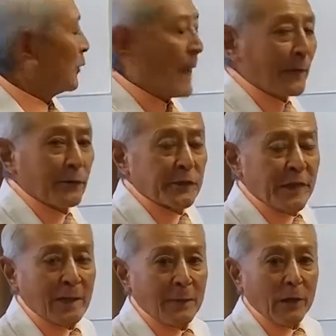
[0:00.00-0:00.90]
go down to the
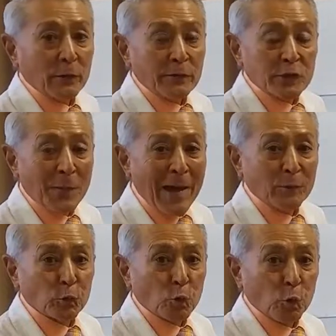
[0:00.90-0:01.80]
same area of the
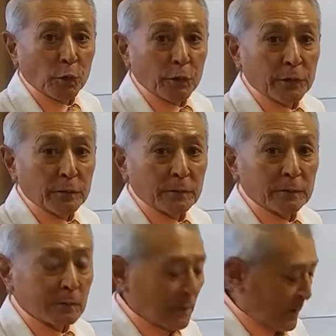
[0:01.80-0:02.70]
spinal cord
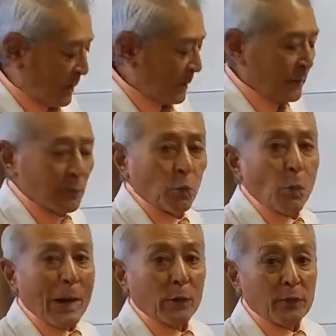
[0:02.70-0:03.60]

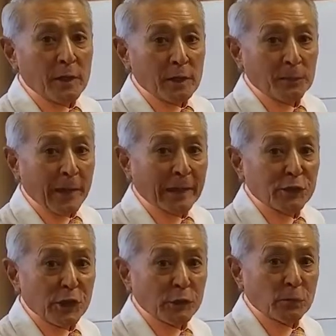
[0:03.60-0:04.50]
where the
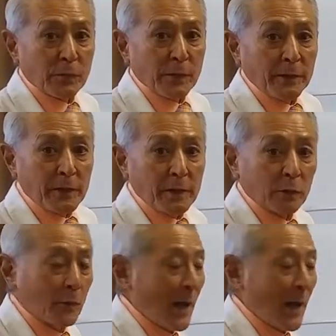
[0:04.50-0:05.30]
pain signal from the knee